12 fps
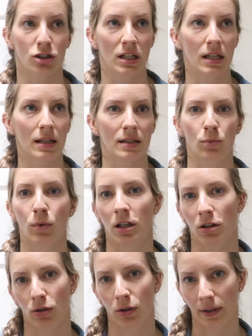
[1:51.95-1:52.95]
she is one
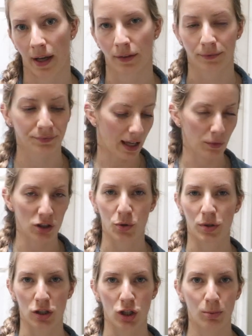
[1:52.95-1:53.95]
year old now and when she
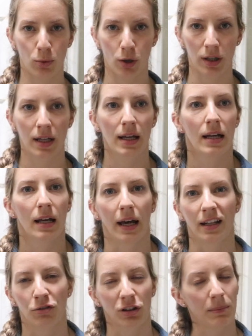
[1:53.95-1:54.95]
was newborn, I
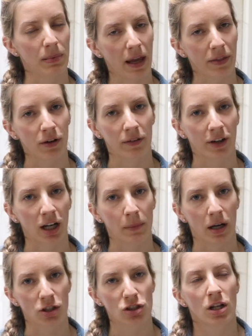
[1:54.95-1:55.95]
didn't really bathe her very
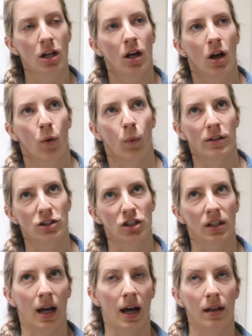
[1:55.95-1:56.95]
much. Once she
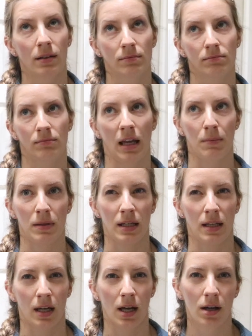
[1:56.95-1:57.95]
got
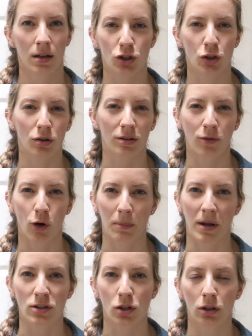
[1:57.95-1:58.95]
maybe two to four
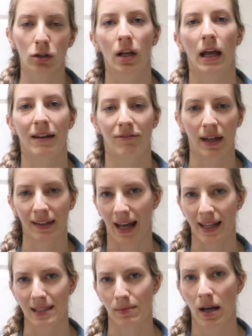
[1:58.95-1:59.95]
months old and finally
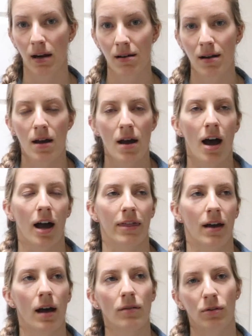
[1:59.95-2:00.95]
had some hair, I
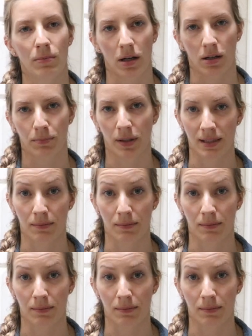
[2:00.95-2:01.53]
thought we better put